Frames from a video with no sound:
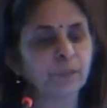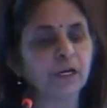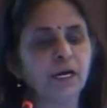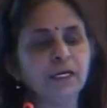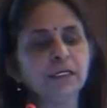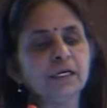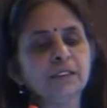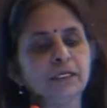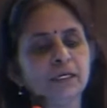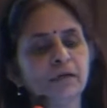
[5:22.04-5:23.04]
And
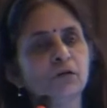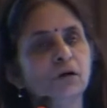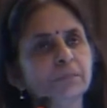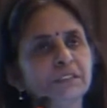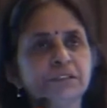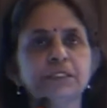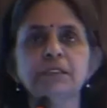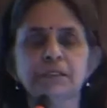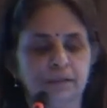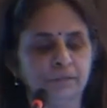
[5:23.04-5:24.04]
the
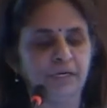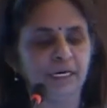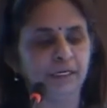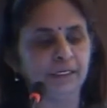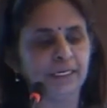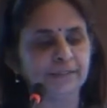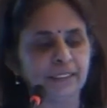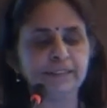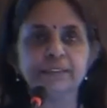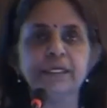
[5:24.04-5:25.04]
composition, we can
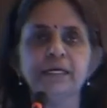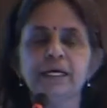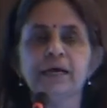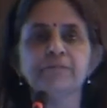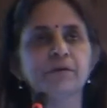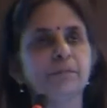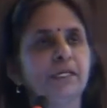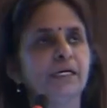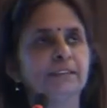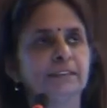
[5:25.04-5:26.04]
easily see, everybody
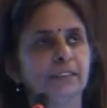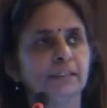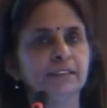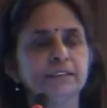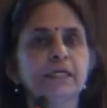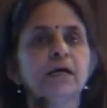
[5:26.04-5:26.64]
has said this,